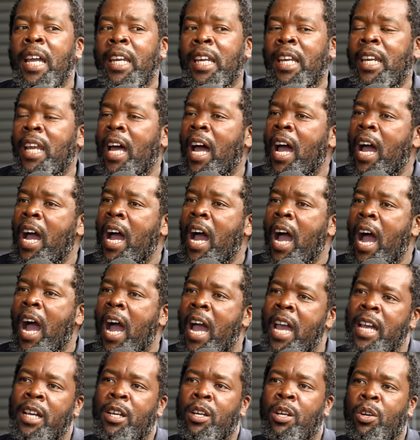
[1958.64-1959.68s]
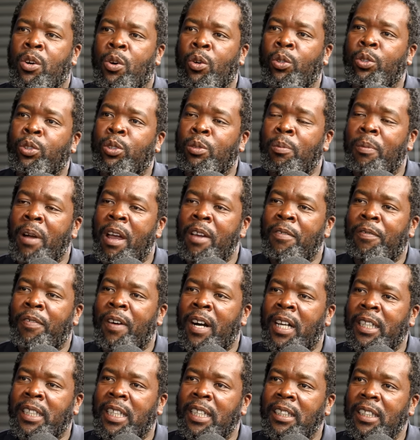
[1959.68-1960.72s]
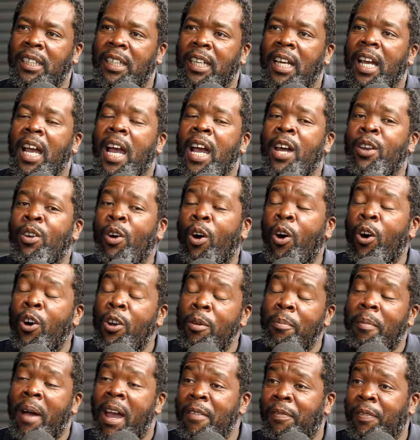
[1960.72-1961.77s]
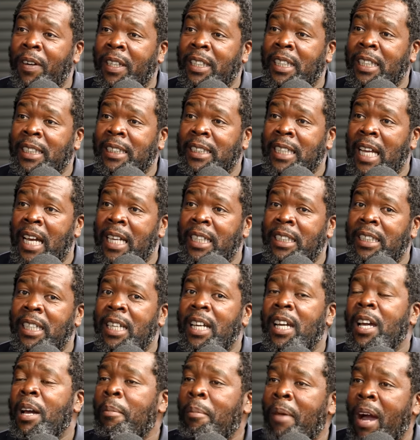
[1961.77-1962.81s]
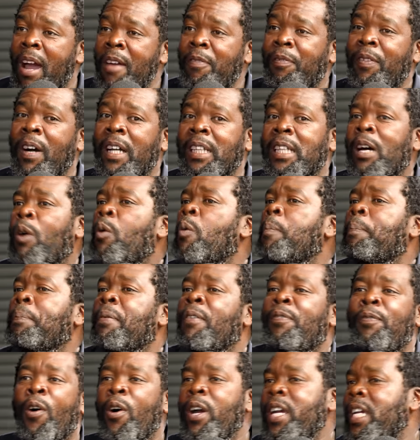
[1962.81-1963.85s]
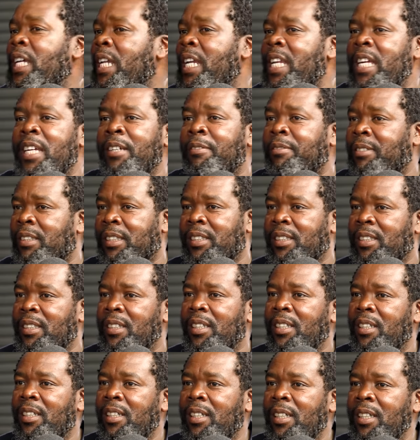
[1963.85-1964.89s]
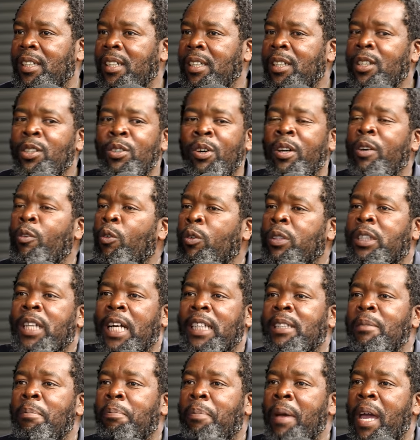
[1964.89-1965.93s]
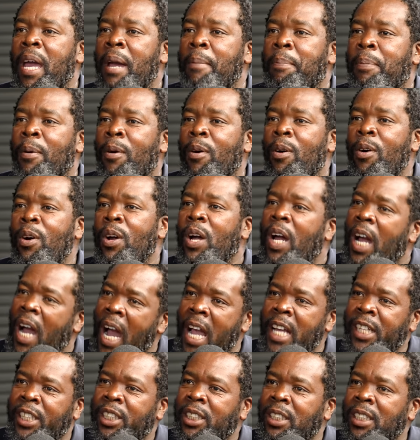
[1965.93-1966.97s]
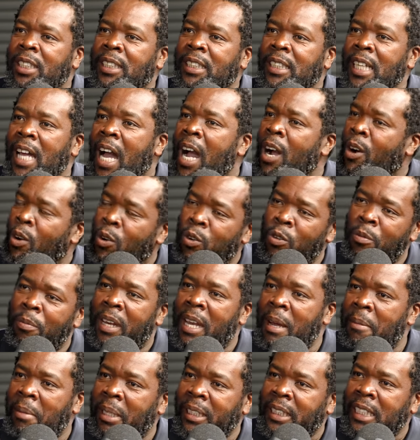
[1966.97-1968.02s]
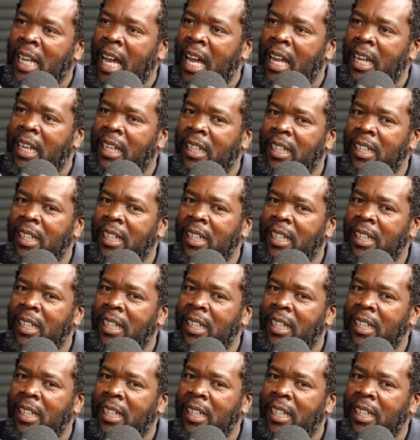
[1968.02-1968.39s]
And then I go to my father, and on my father's side, my father, before he leaves, you know, utatimpepo, ayishise akhulume nabadala.